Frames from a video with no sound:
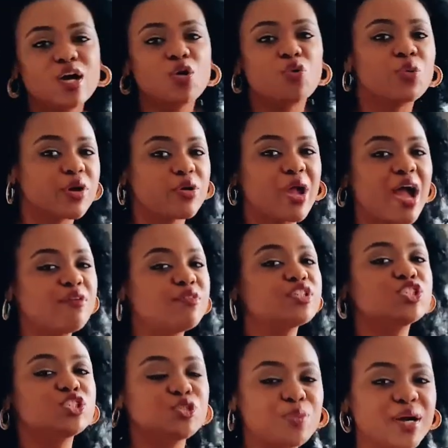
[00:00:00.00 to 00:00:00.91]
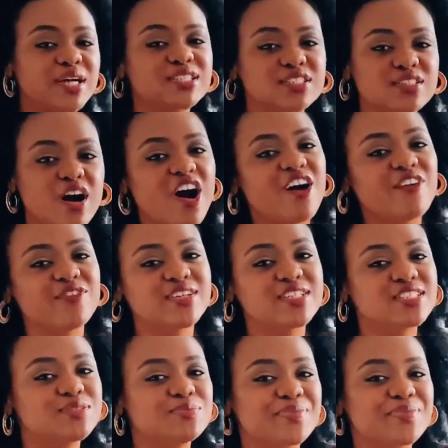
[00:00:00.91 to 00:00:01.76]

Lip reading: we have a 2-person office,